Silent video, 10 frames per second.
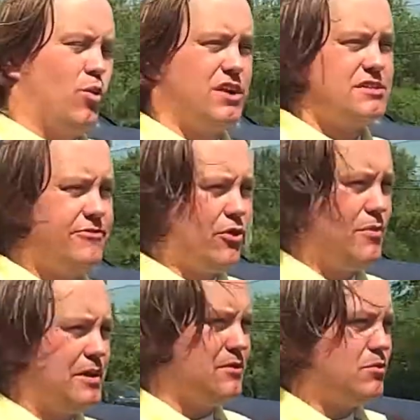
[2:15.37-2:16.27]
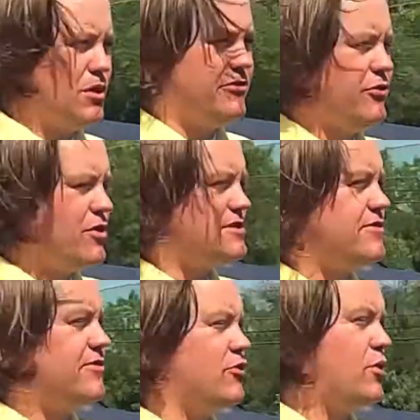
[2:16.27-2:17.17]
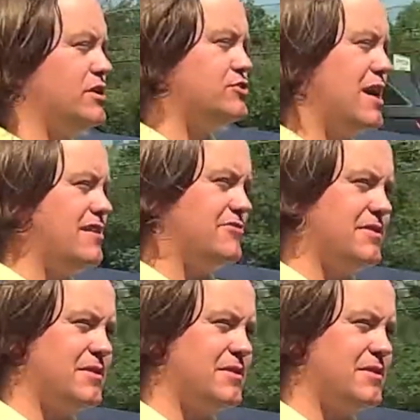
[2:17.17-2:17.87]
What does the 4 mean? Well, the 4 is for four-wheel drive.